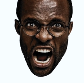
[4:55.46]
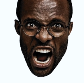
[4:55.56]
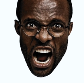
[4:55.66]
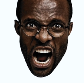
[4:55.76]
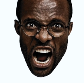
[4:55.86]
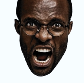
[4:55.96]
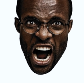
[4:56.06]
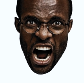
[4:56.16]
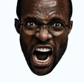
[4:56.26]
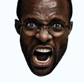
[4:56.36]

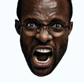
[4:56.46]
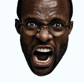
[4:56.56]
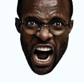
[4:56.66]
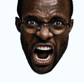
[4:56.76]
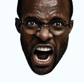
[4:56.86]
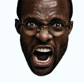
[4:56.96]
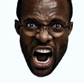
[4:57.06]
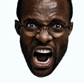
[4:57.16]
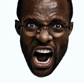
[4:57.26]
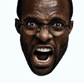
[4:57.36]

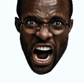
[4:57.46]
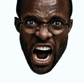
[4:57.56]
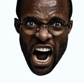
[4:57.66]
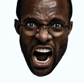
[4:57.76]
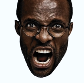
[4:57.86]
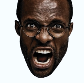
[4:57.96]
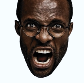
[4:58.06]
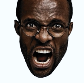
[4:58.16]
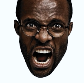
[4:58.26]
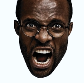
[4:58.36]

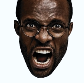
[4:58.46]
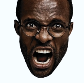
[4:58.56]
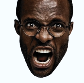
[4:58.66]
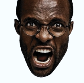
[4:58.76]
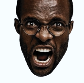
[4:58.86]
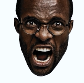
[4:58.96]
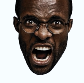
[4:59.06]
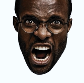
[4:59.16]
(no one is talking)